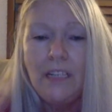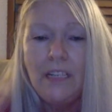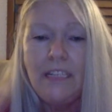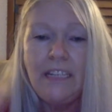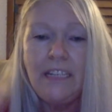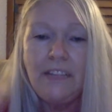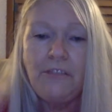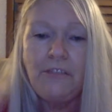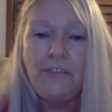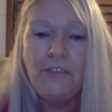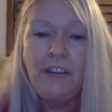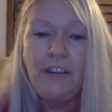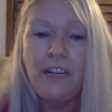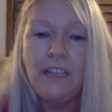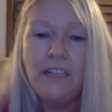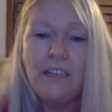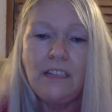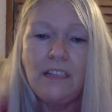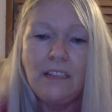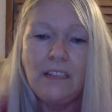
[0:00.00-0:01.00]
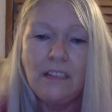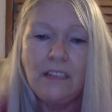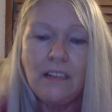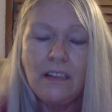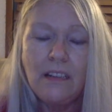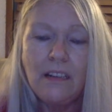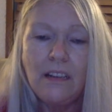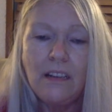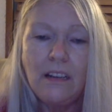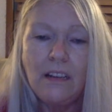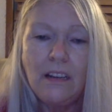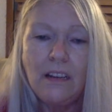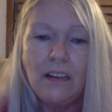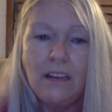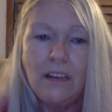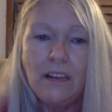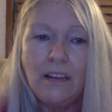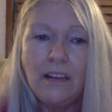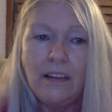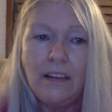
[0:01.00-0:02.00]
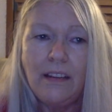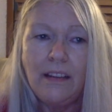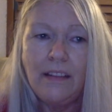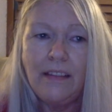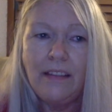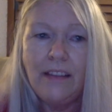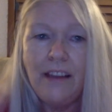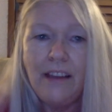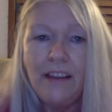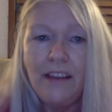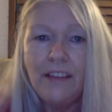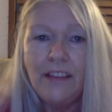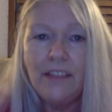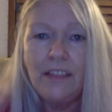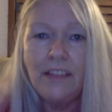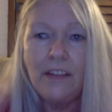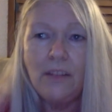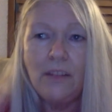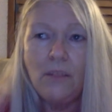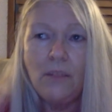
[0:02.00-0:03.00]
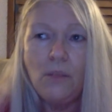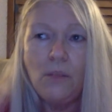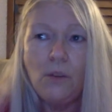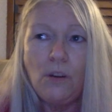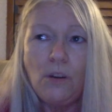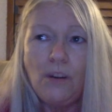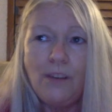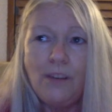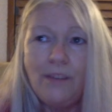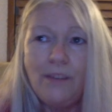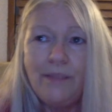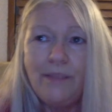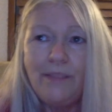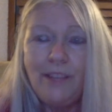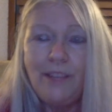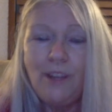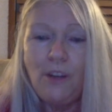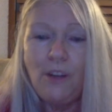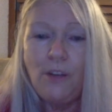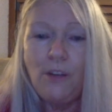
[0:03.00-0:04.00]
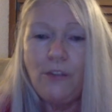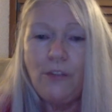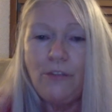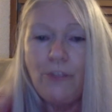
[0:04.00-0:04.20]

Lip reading: different things that are more, you know,